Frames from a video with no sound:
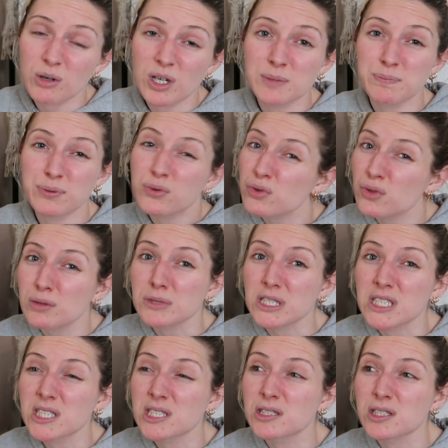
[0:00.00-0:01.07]
I
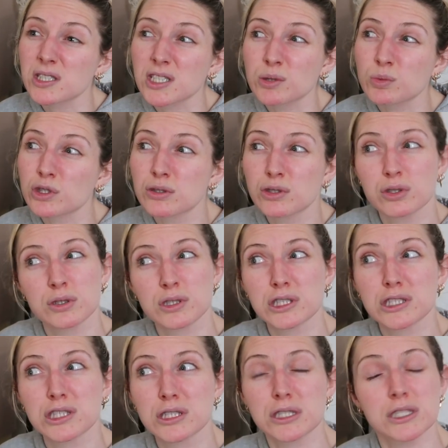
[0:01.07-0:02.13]
promise I will
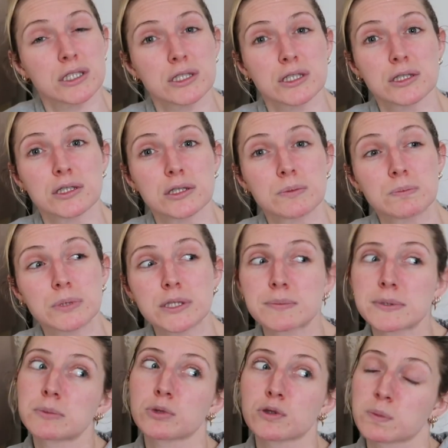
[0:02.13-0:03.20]
try and be a
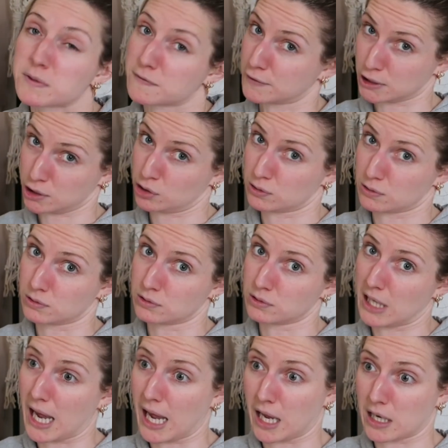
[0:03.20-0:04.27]
bit more professional
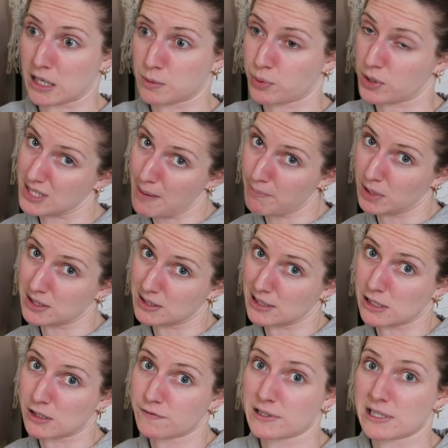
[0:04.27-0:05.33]
and present
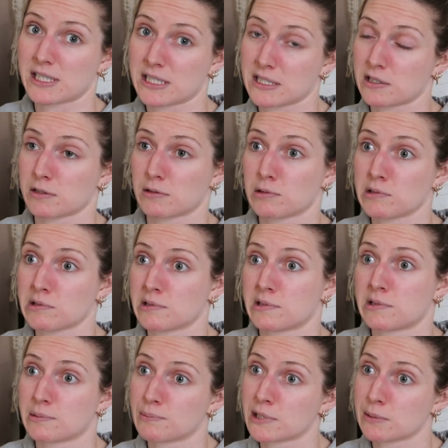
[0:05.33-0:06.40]
myself and not
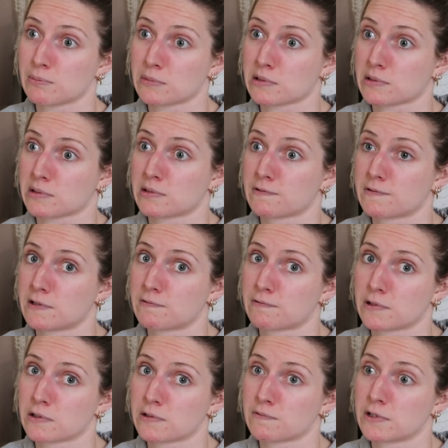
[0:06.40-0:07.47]
undermine myself in
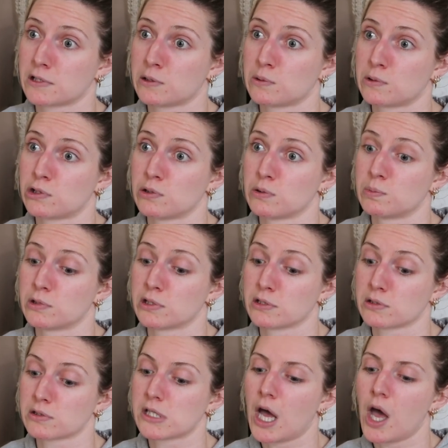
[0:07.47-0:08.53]
front of the YouTube
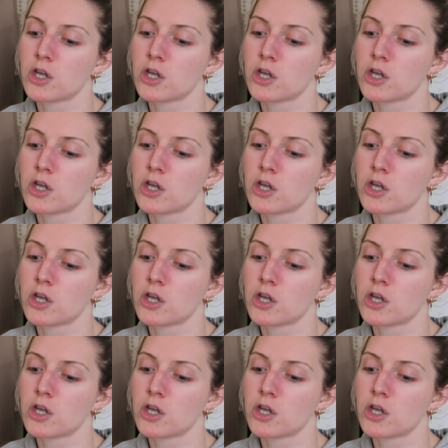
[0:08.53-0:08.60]
world.